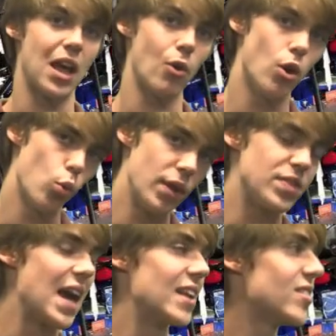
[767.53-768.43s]
Now, with
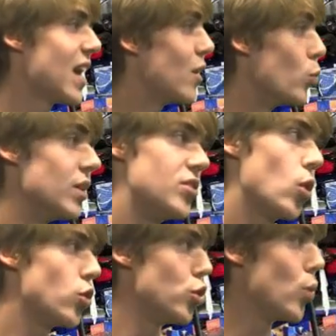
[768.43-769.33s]
that said, we
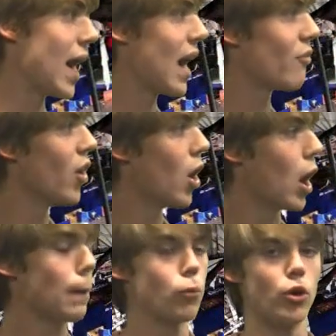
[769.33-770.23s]
still do have
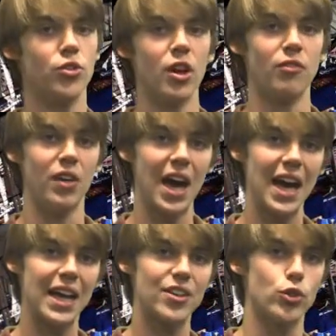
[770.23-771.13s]
upwards of
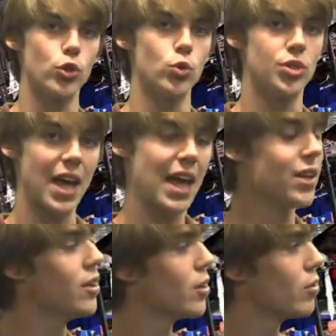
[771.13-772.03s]
9 to
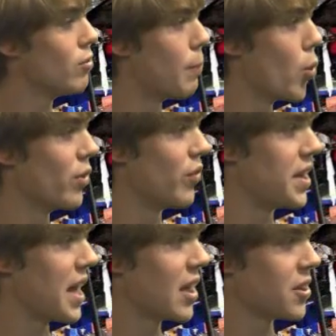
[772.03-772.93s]
10 reported
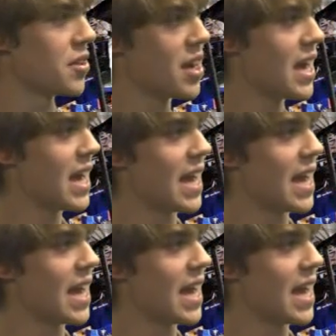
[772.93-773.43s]
fatalities.